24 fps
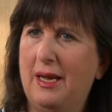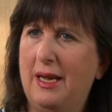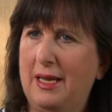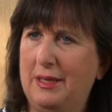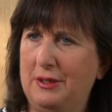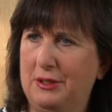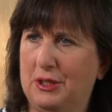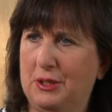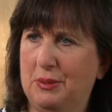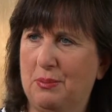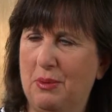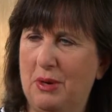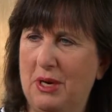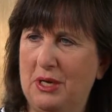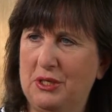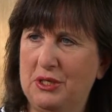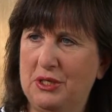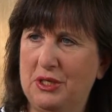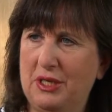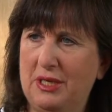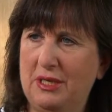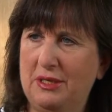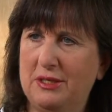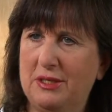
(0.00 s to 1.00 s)
and
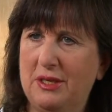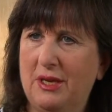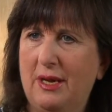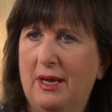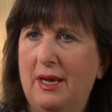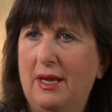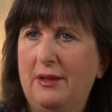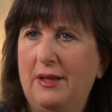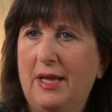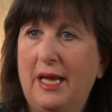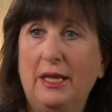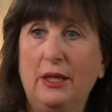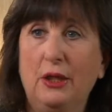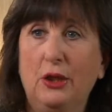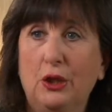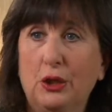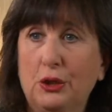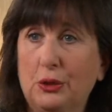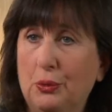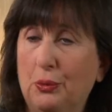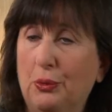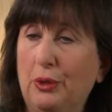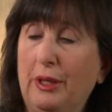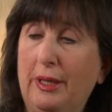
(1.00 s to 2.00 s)
spreadsheets. They
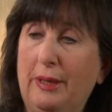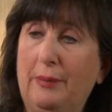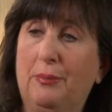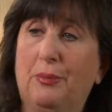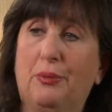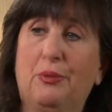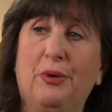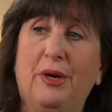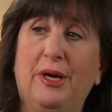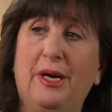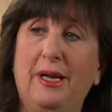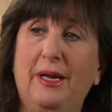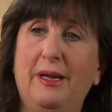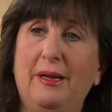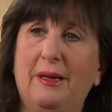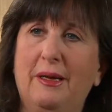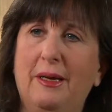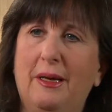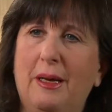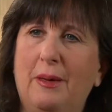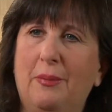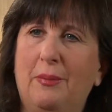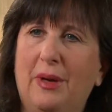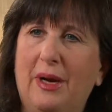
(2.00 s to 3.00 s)
looked really pretty,
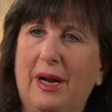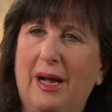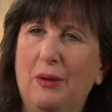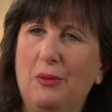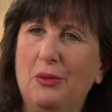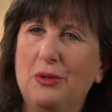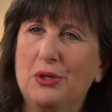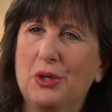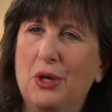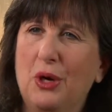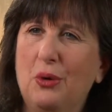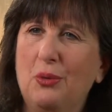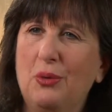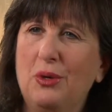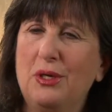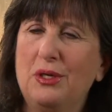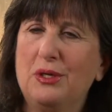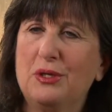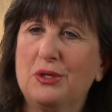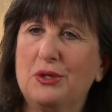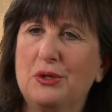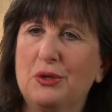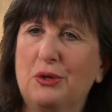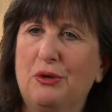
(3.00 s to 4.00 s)
but I was
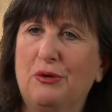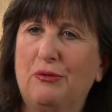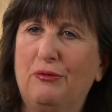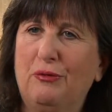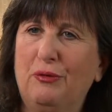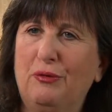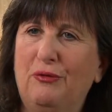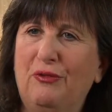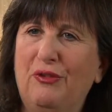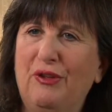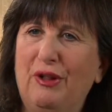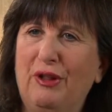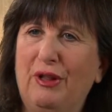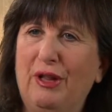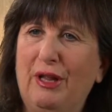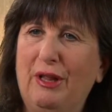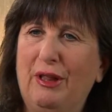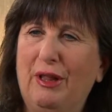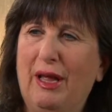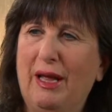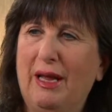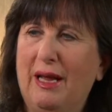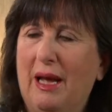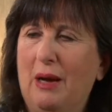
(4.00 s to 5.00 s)
always sort of feeling
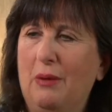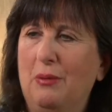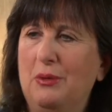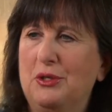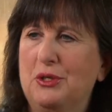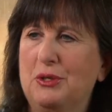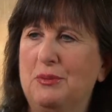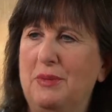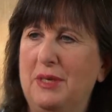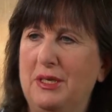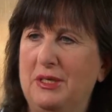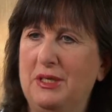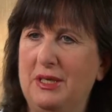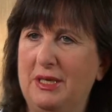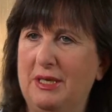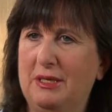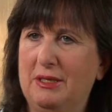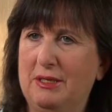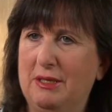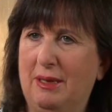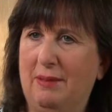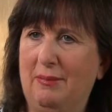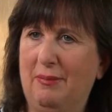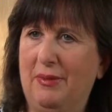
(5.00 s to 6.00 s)
like I was missing
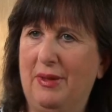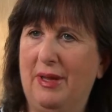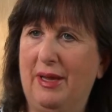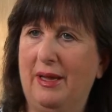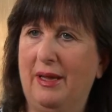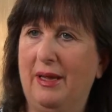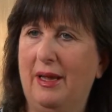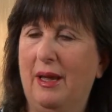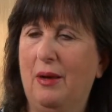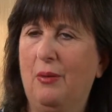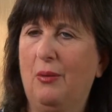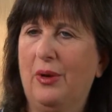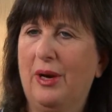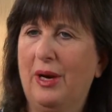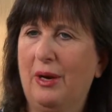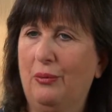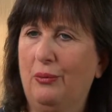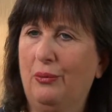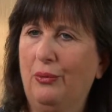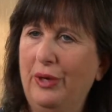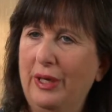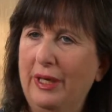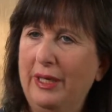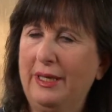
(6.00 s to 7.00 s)
something. And what I
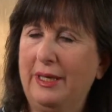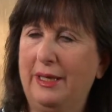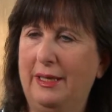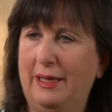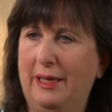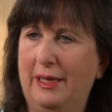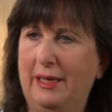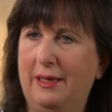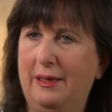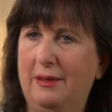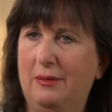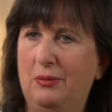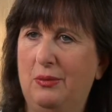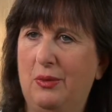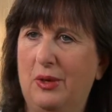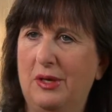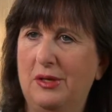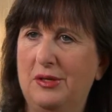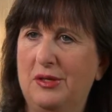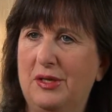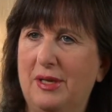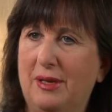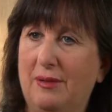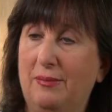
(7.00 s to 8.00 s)
really needed
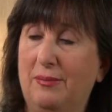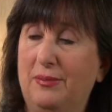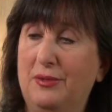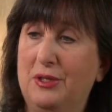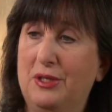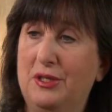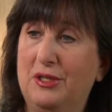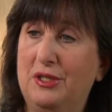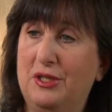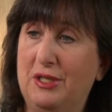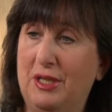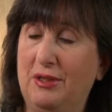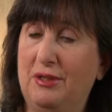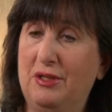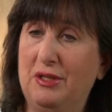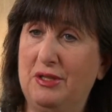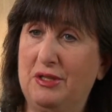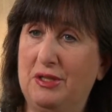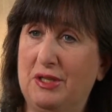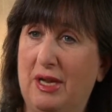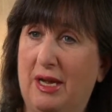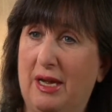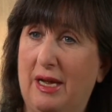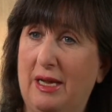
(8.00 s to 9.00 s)
was them to
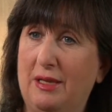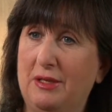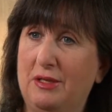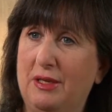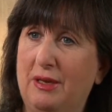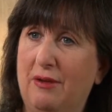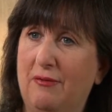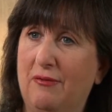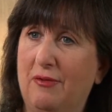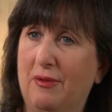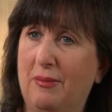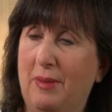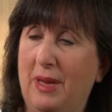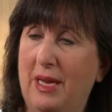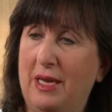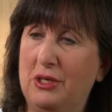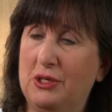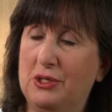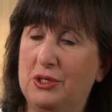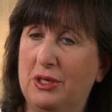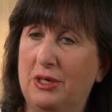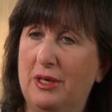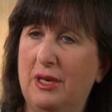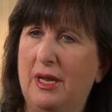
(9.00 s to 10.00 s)
synthesize the
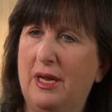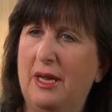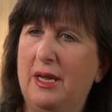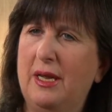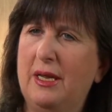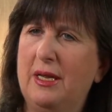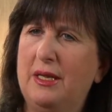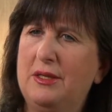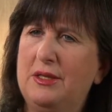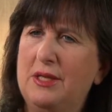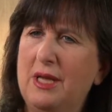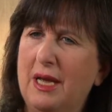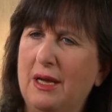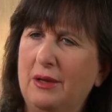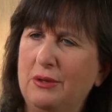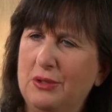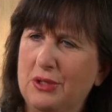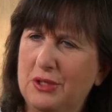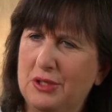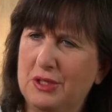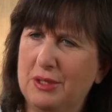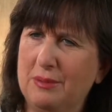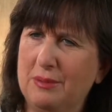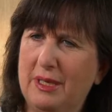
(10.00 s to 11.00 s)
information down
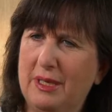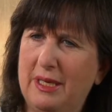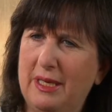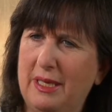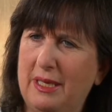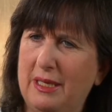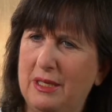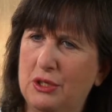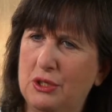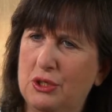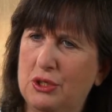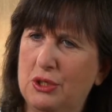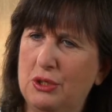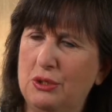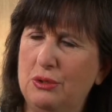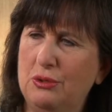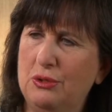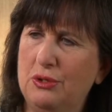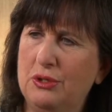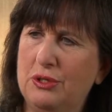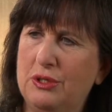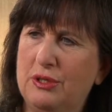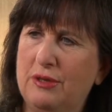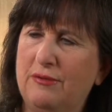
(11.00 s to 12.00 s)
to key
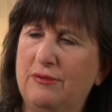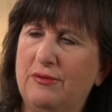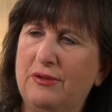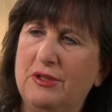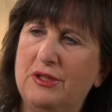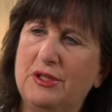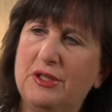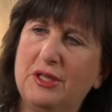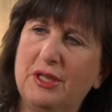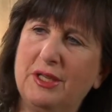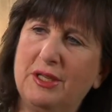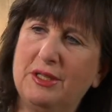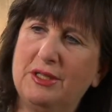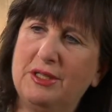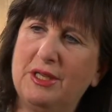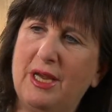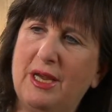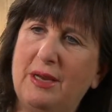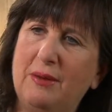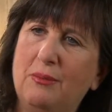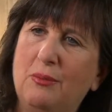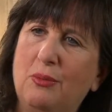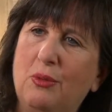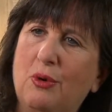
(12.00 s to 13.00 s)
issues to
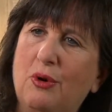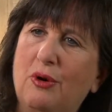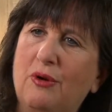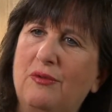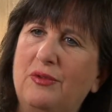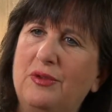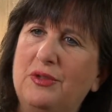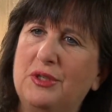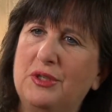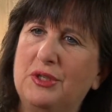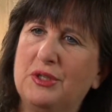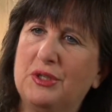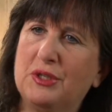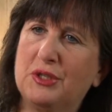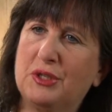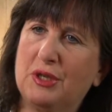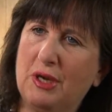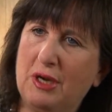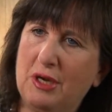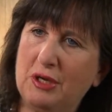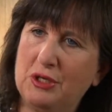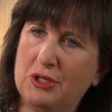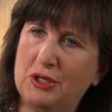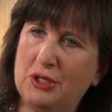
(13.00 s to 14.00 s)
facilitate more of a
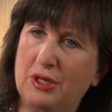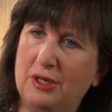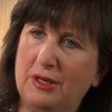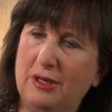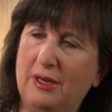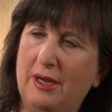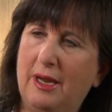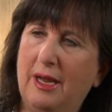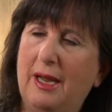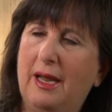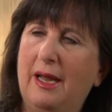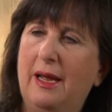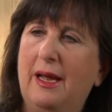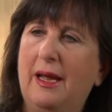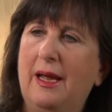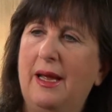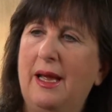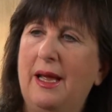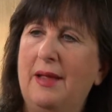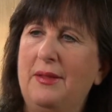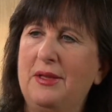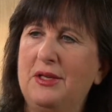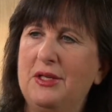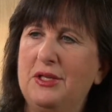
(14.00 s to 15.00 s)
discussion.
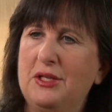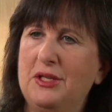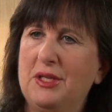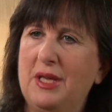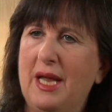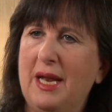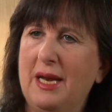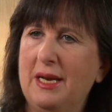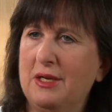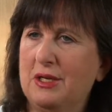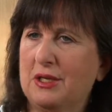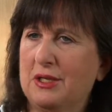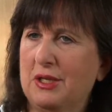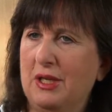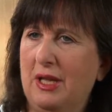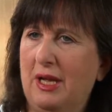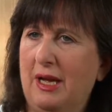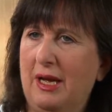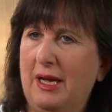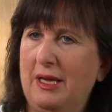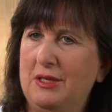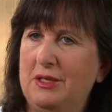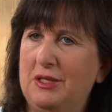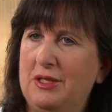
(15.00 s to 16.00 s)
And the static
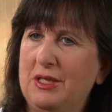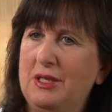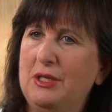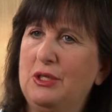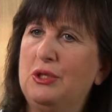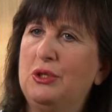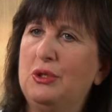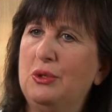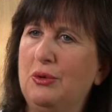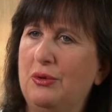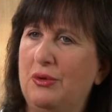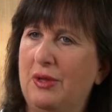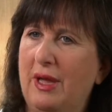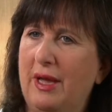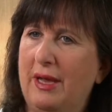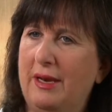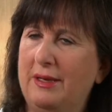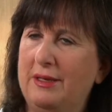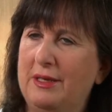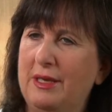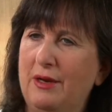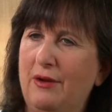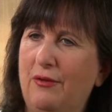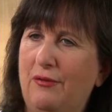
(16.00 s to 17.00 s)
slides didn't do that.
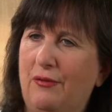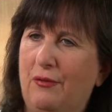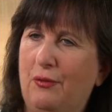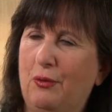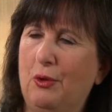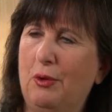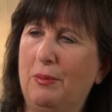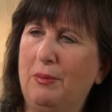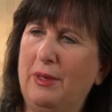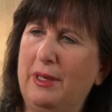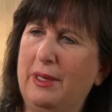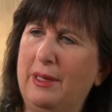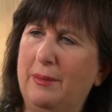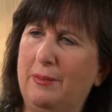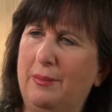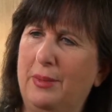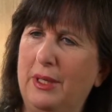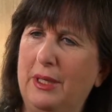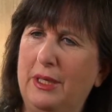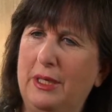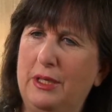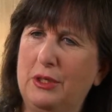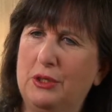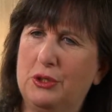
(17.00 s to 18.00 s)
It didn't afford me the
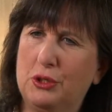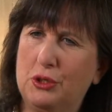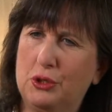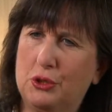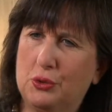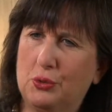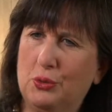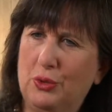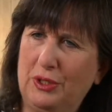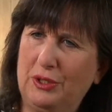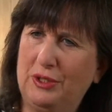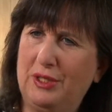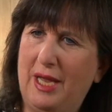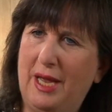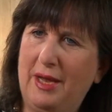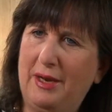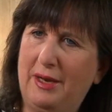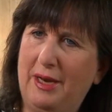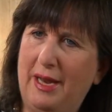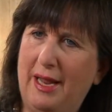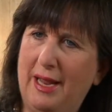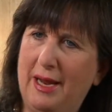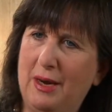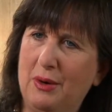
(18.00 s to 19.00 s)
ability to drill down
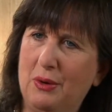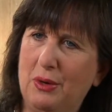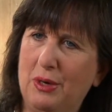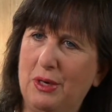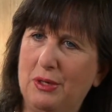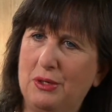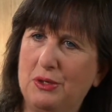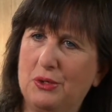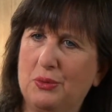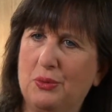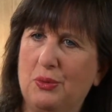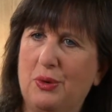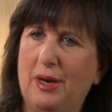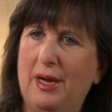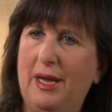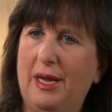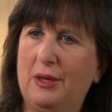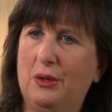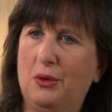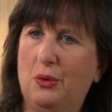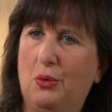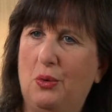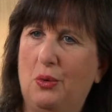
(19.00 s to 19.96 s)
in areas where I had